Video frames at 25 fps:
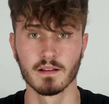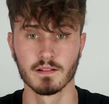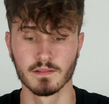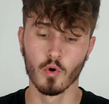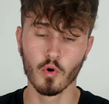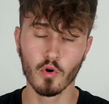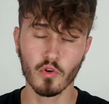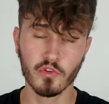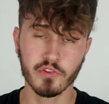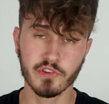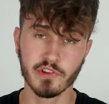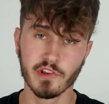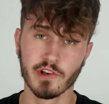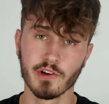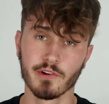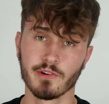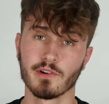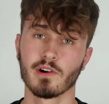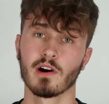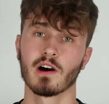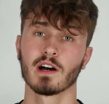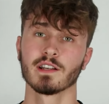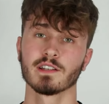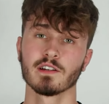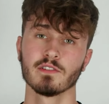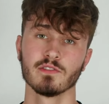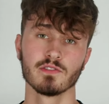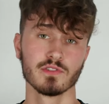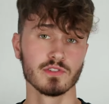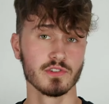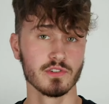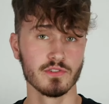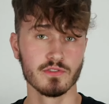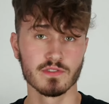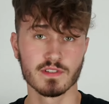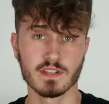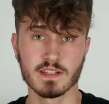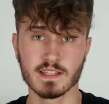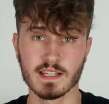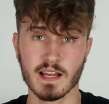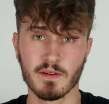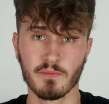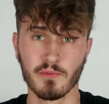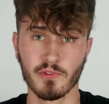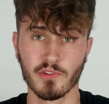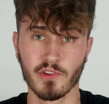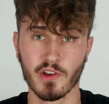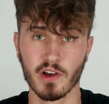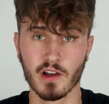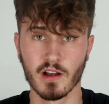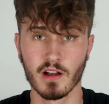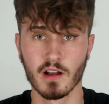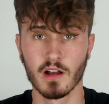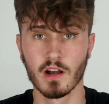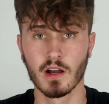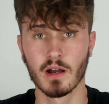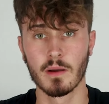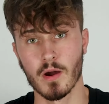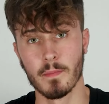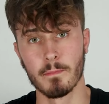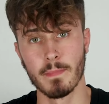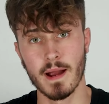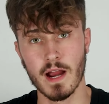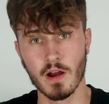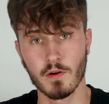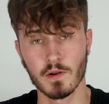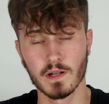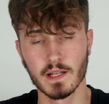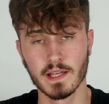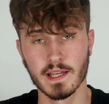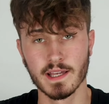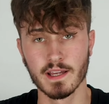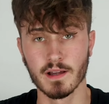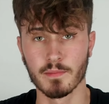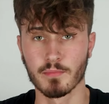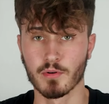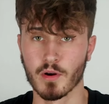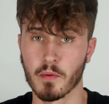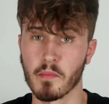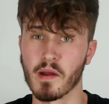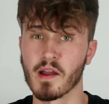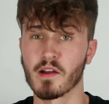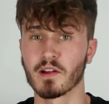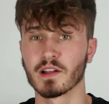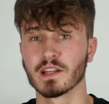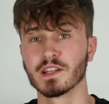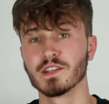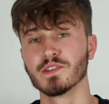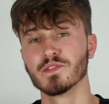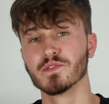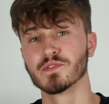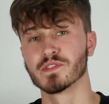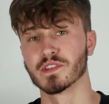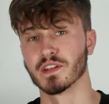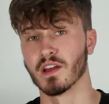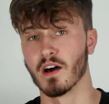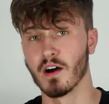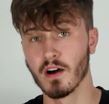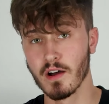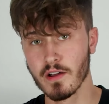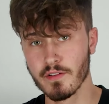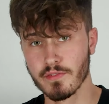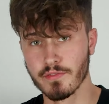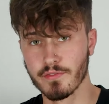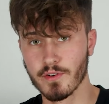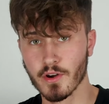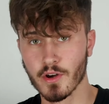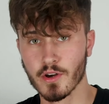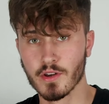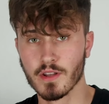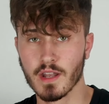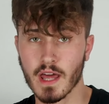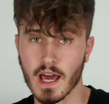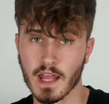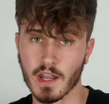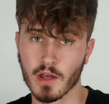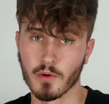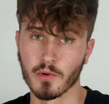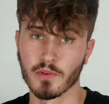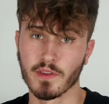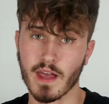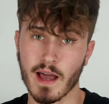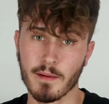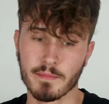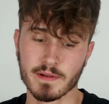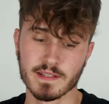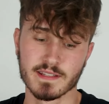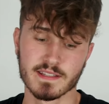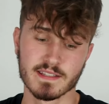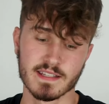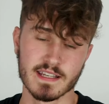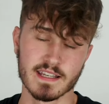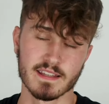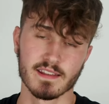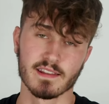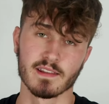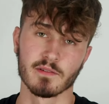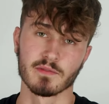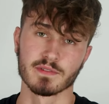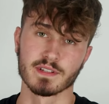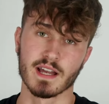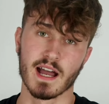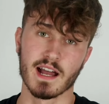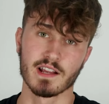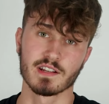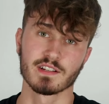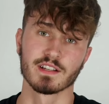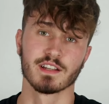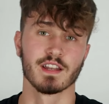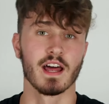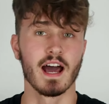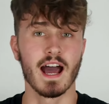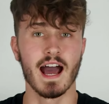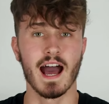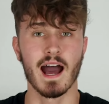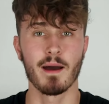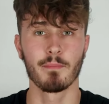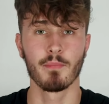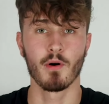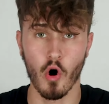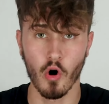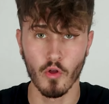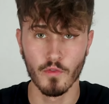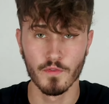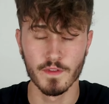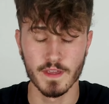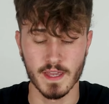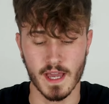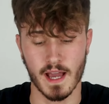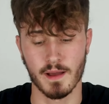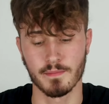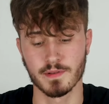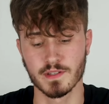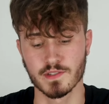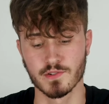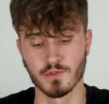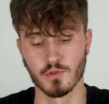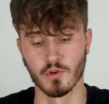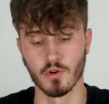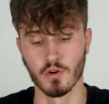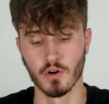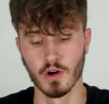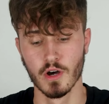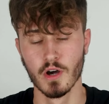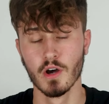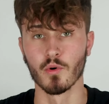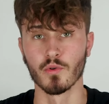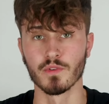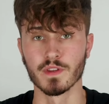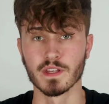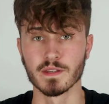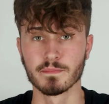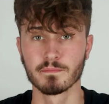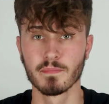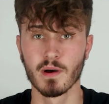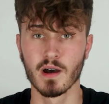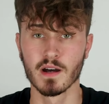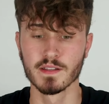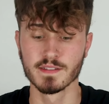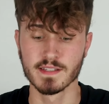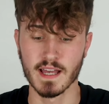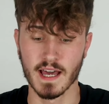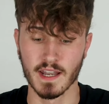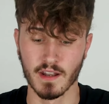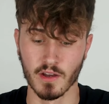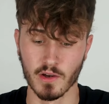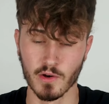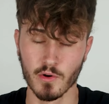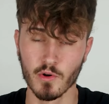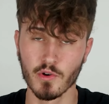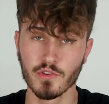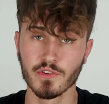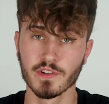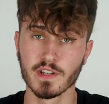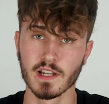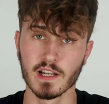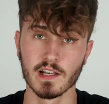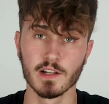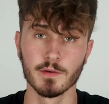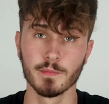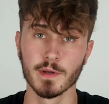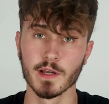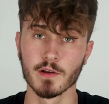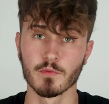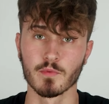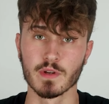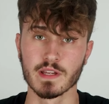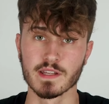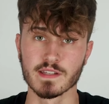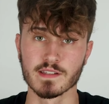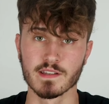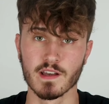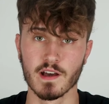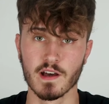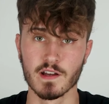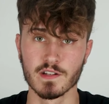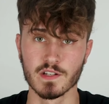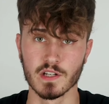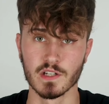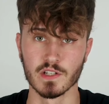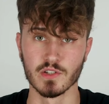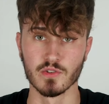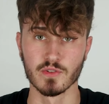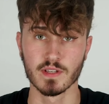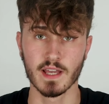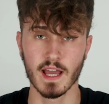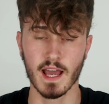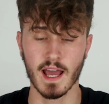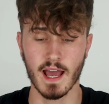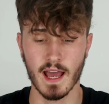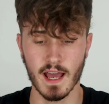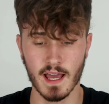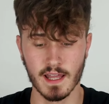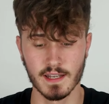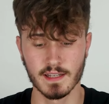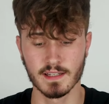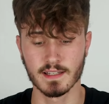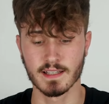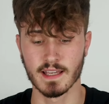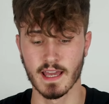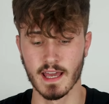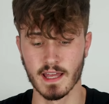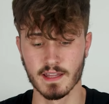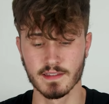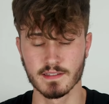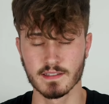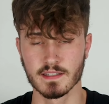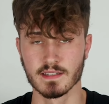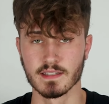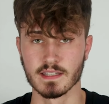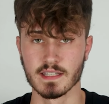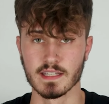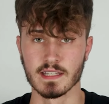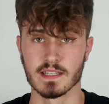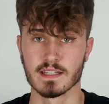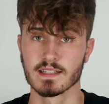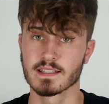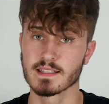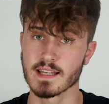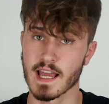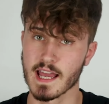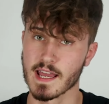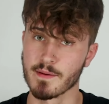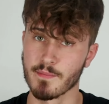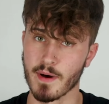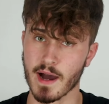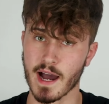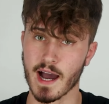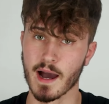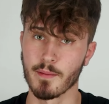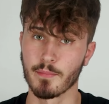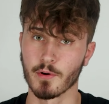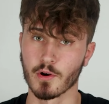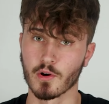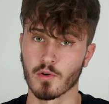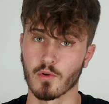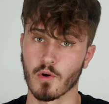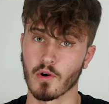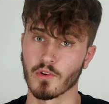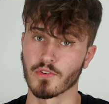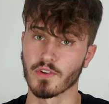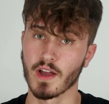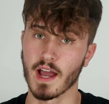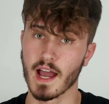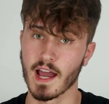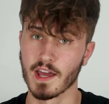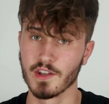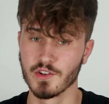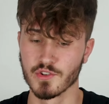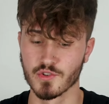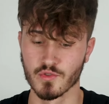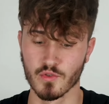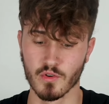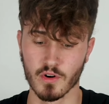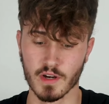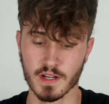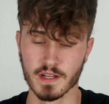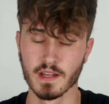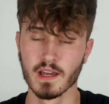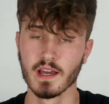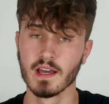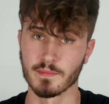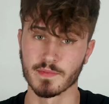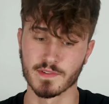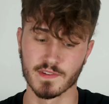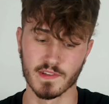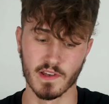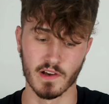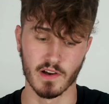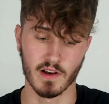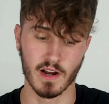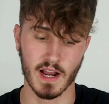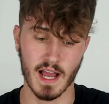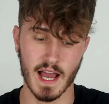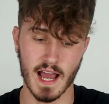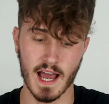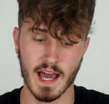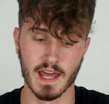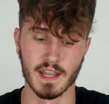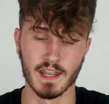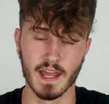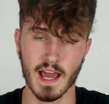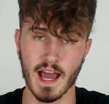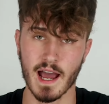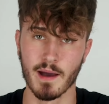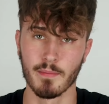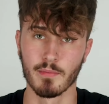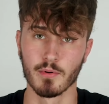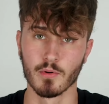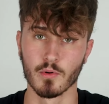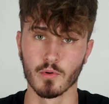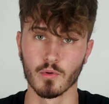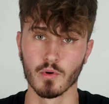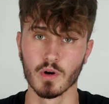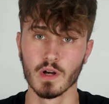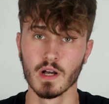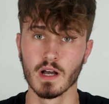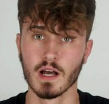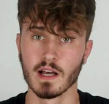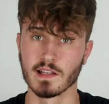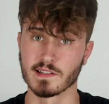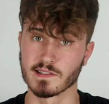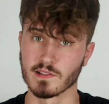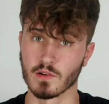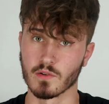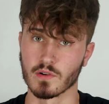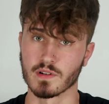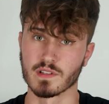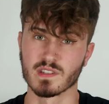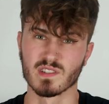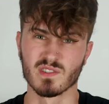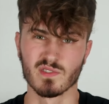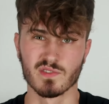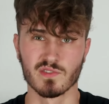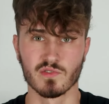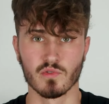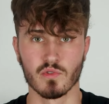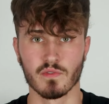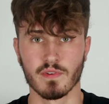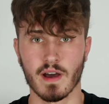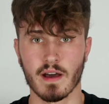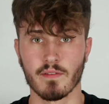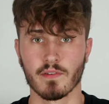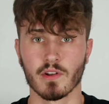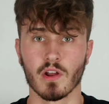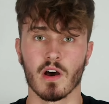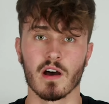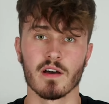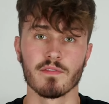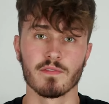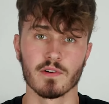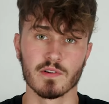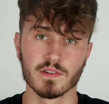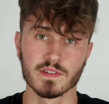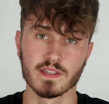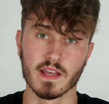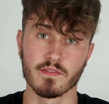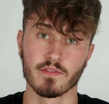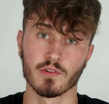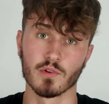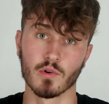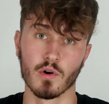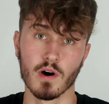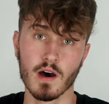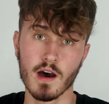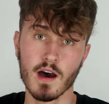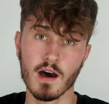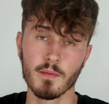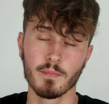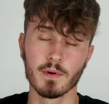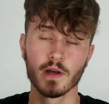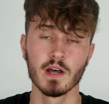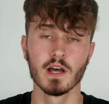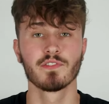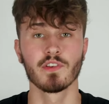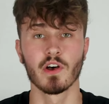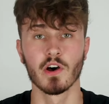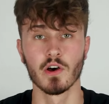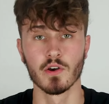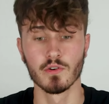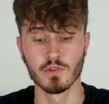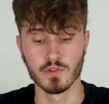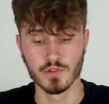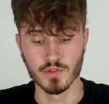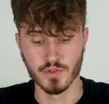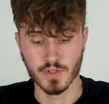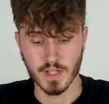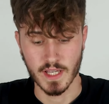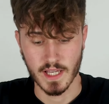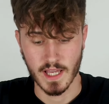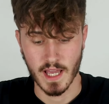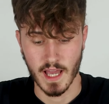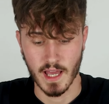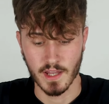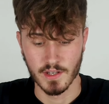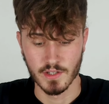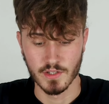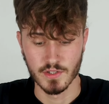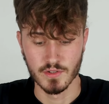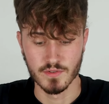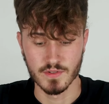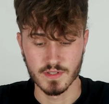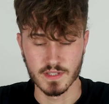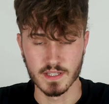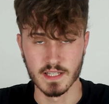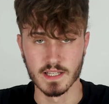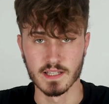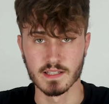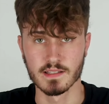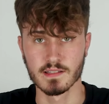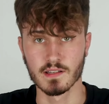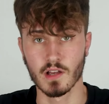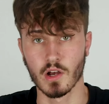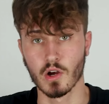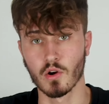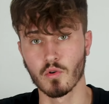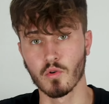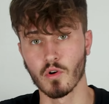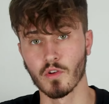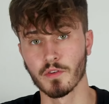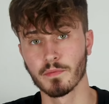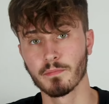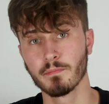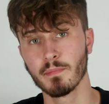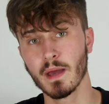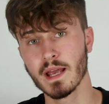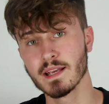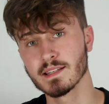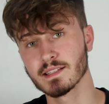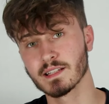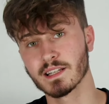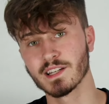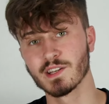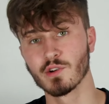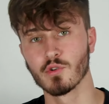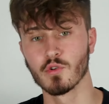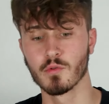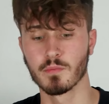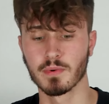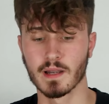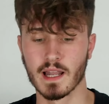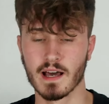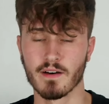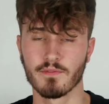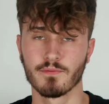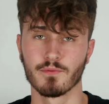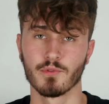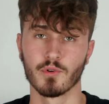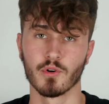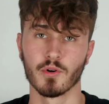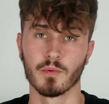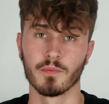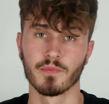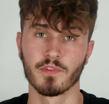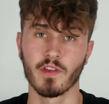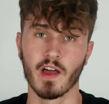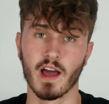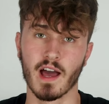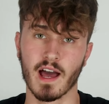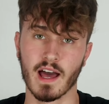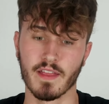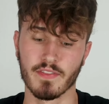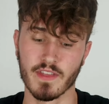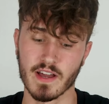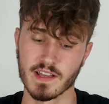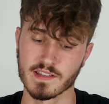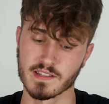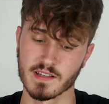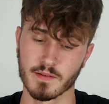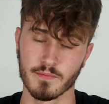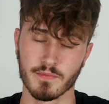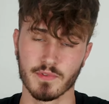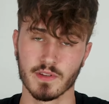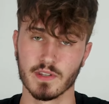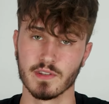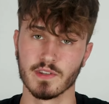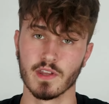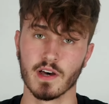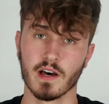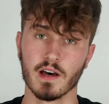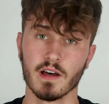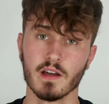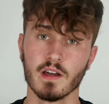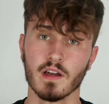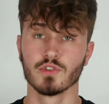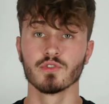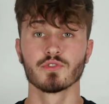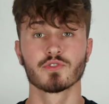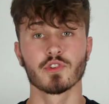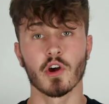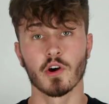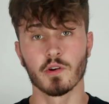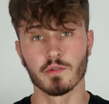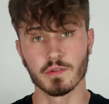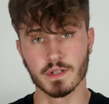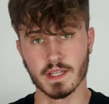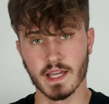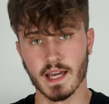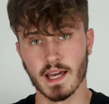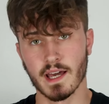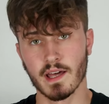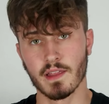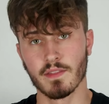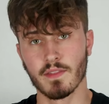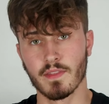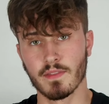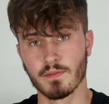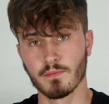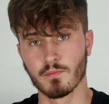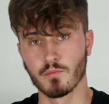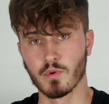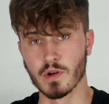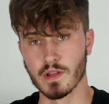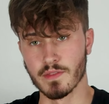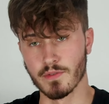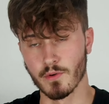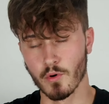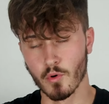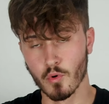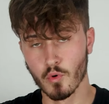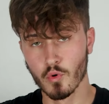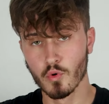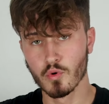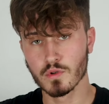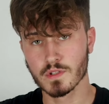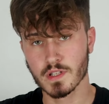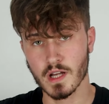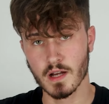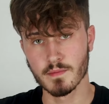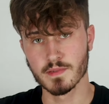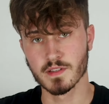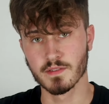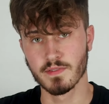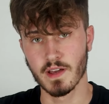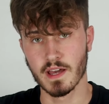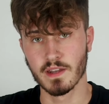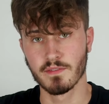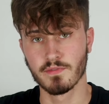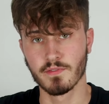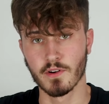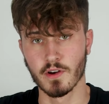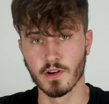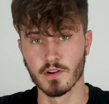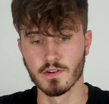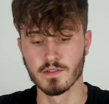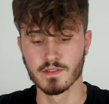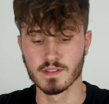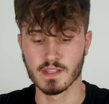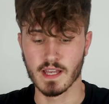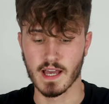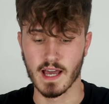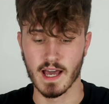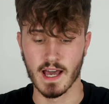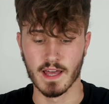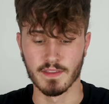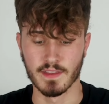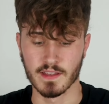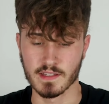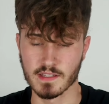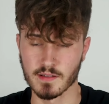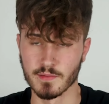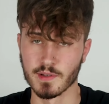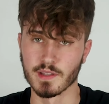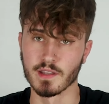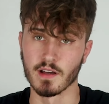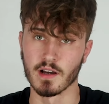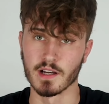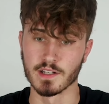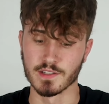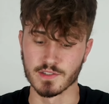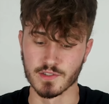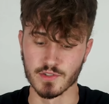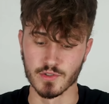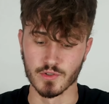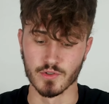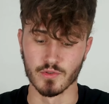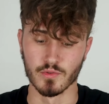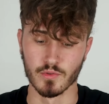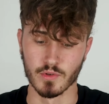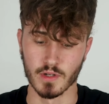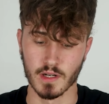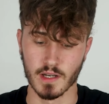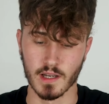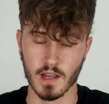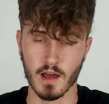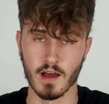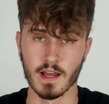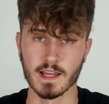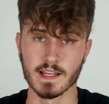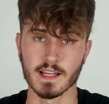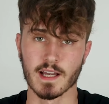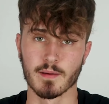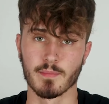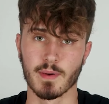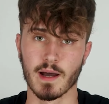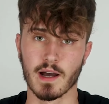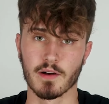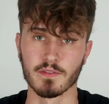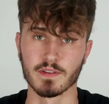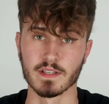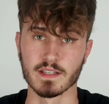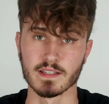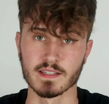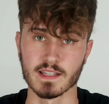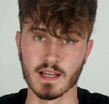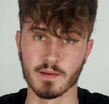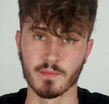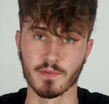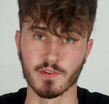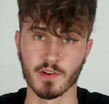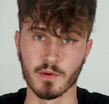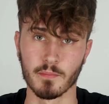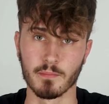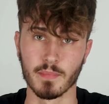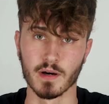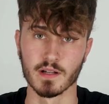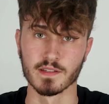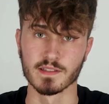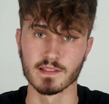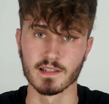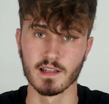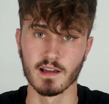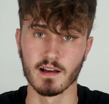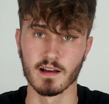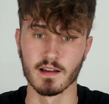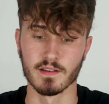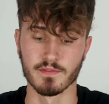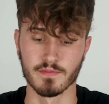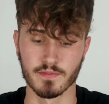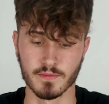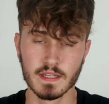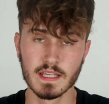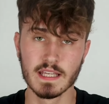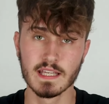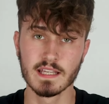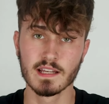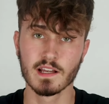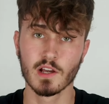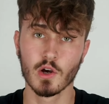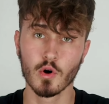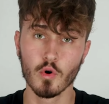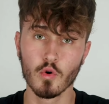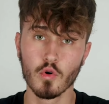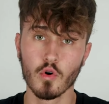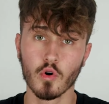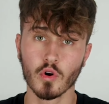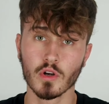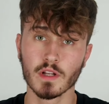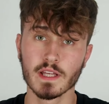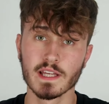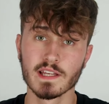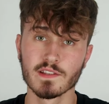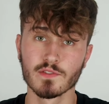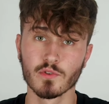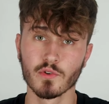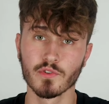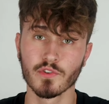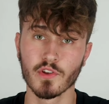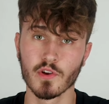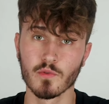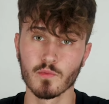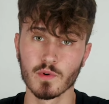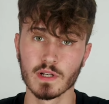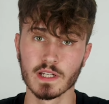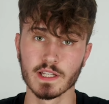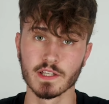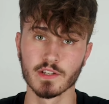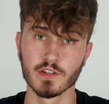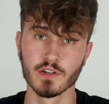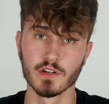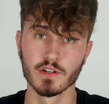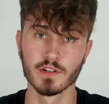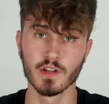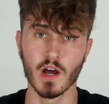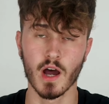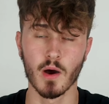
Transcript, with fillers: Also, I don't use a Samsung primarily. I primarily use an iPhone and I was happy to see that there was actually an app on the App Store for these Buds and I also did a little bit of research and you can get the same app across Android, Samsung and Apple as long as you sort of have an iPhone 7 or up. So you can use this across basically all platforms. And that's something that you don't get with all types of headphones. And that's something that I do like about the Samsung Buds Live. The call quality is also really good.